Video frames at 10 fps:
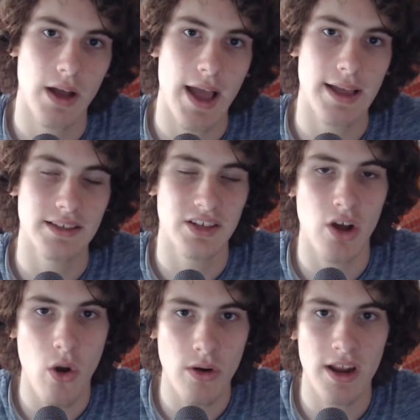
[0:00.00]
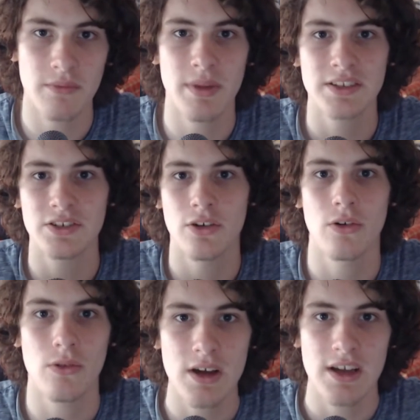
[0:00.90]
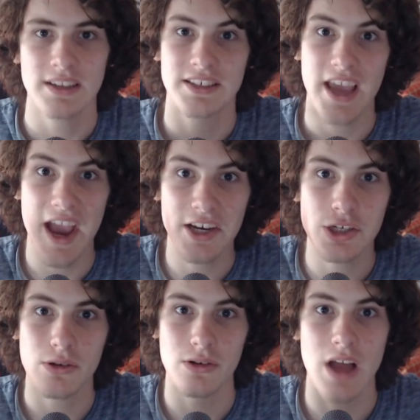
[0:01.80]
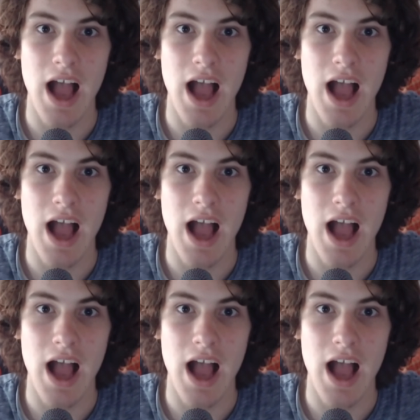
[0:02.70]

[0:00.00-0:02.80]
and Conan, but the actual